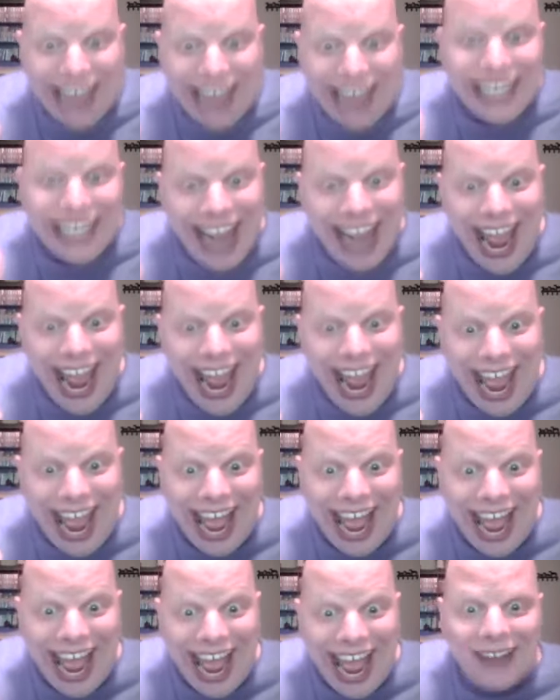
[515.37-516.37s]

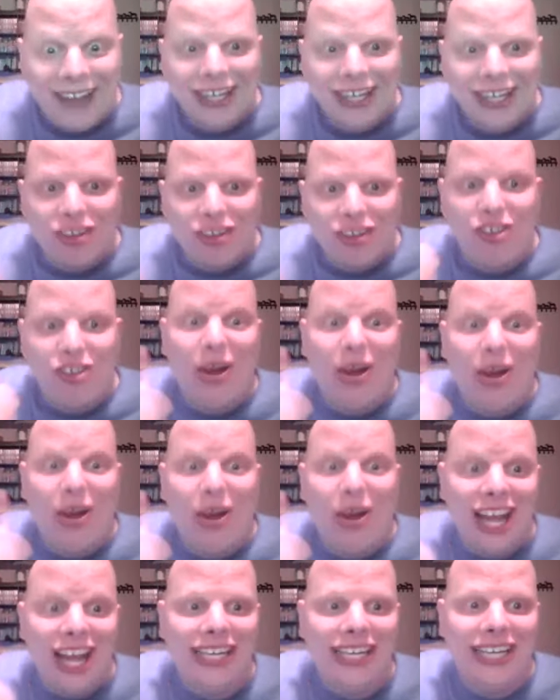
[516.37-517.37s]
Yeah! Great
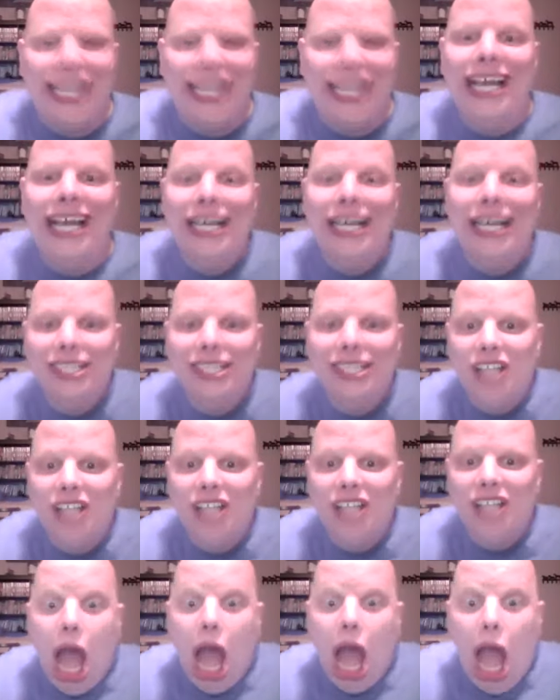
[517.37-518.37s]
idea!
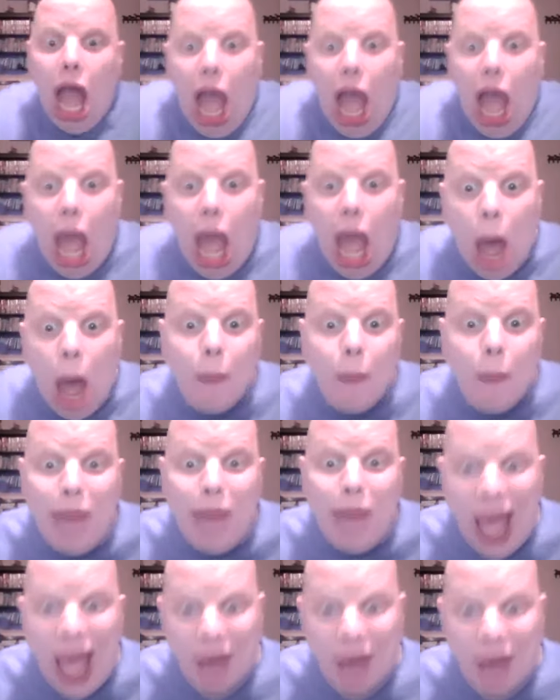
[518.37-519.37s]
How
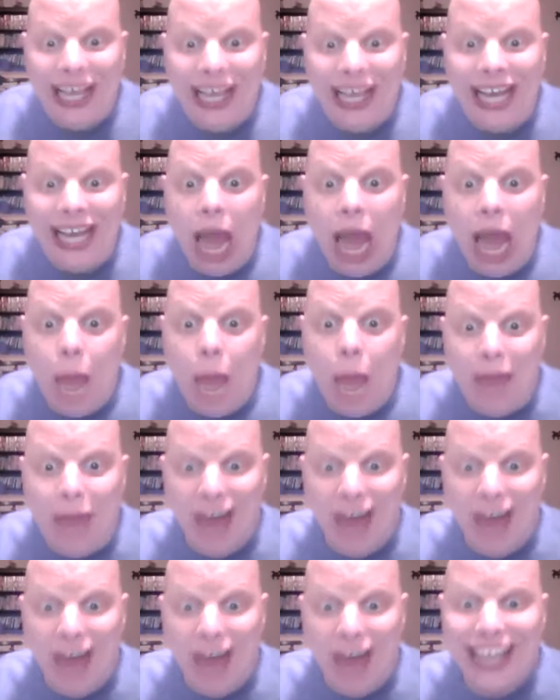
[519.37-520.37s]
about it? How about
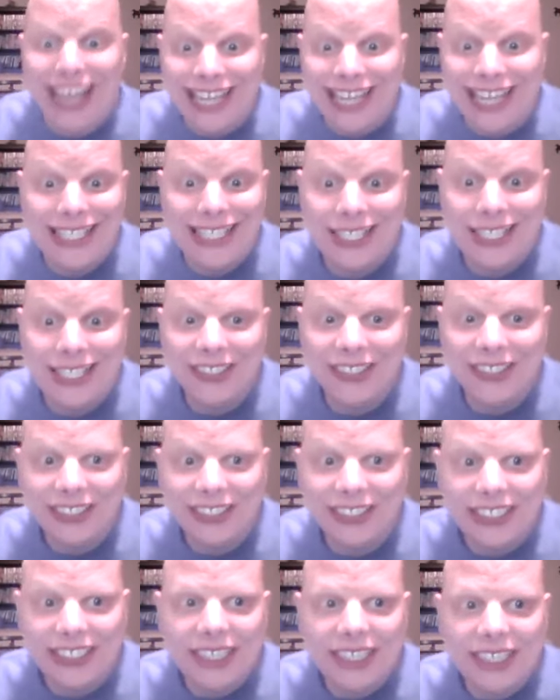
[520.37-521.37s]
it,
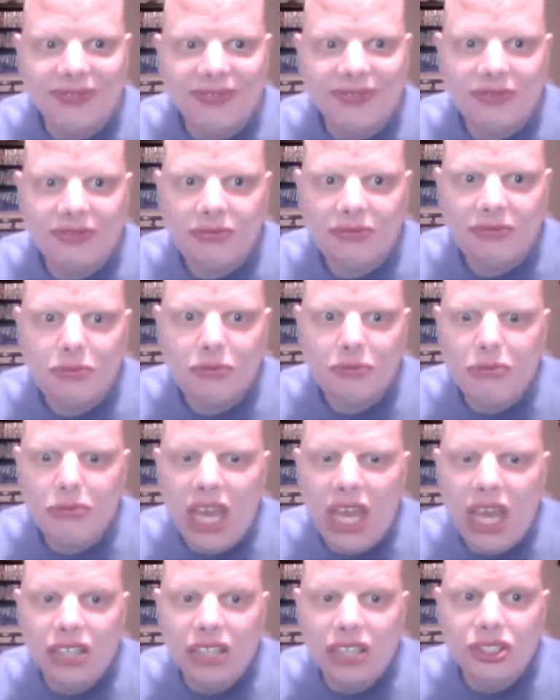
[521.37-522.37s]
yes?
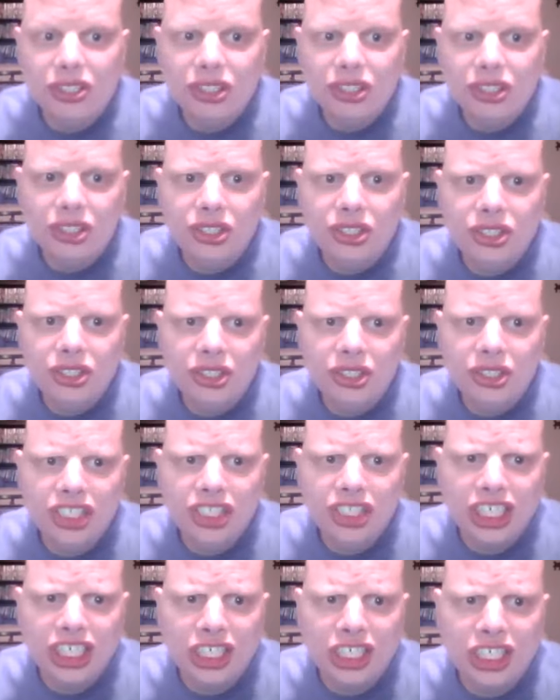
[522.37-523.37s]

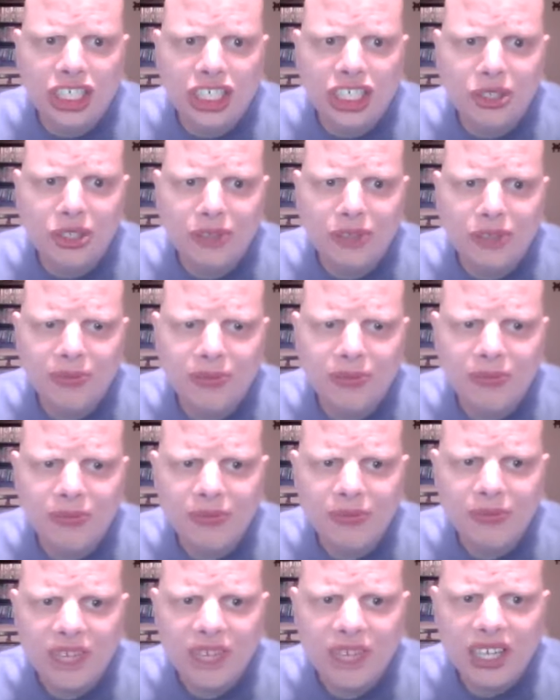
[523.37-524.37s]
So,
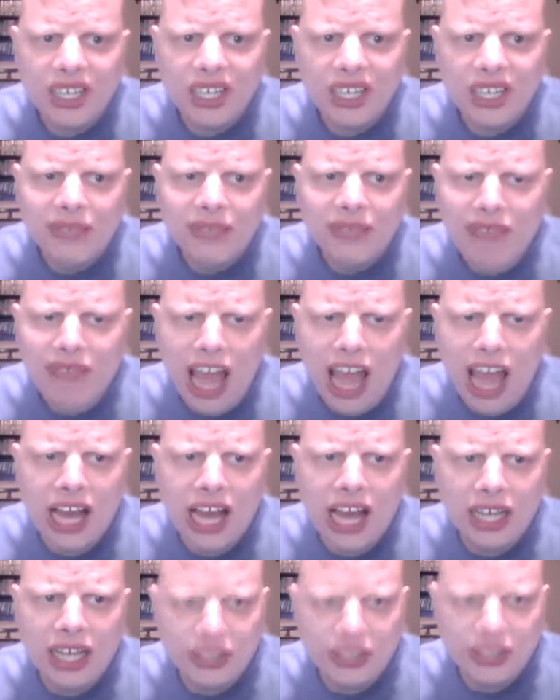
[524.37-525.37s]
um,
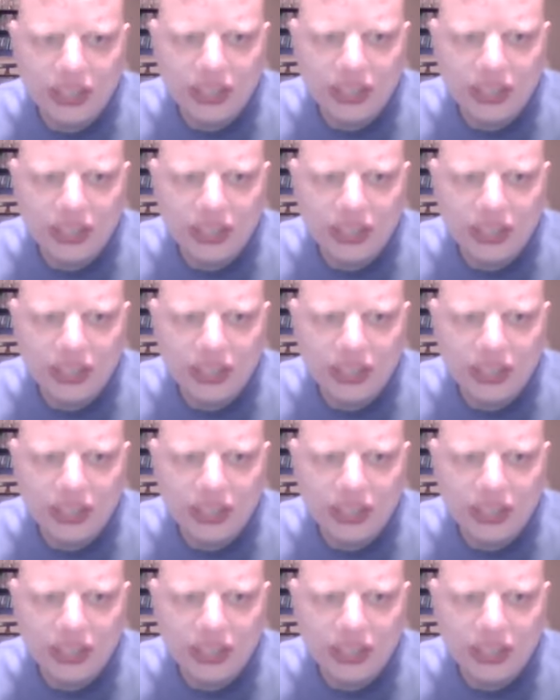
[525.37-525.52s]
yeah.